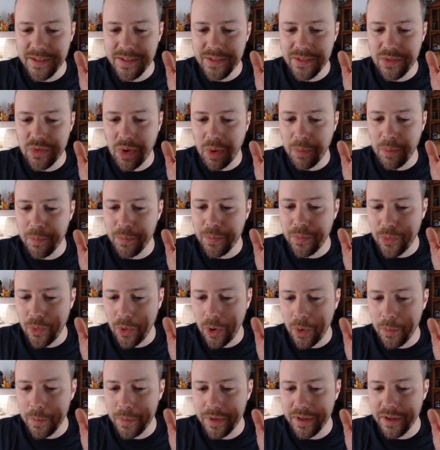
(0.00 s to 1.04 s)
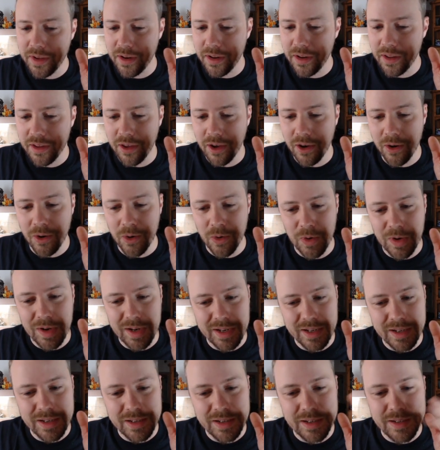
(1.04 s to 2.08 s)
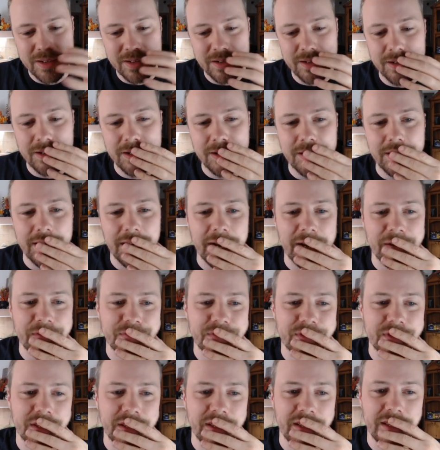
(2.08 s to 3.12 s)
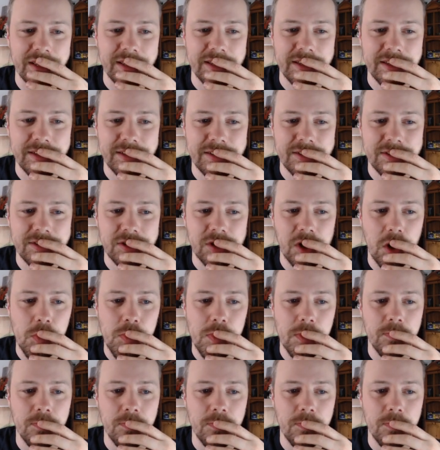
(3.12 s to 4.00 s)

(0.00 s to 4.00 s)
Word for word: So I'm probably going to go, oh, Afsky, top